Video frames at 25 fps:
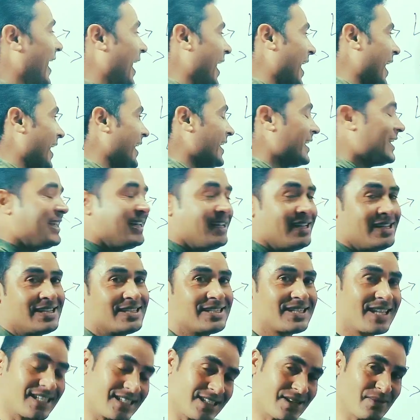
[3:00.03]
I is
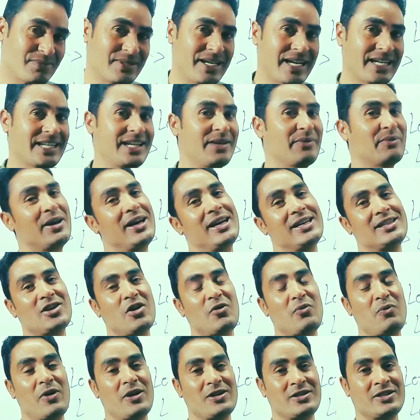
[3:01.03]
the subjective case of
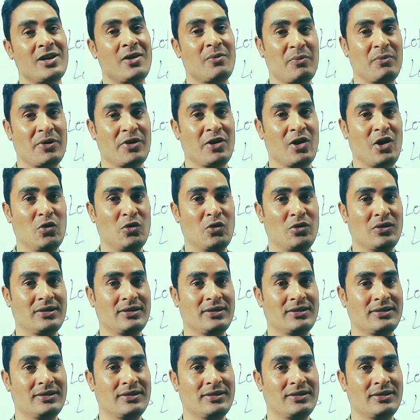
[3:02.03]
personal pronoun.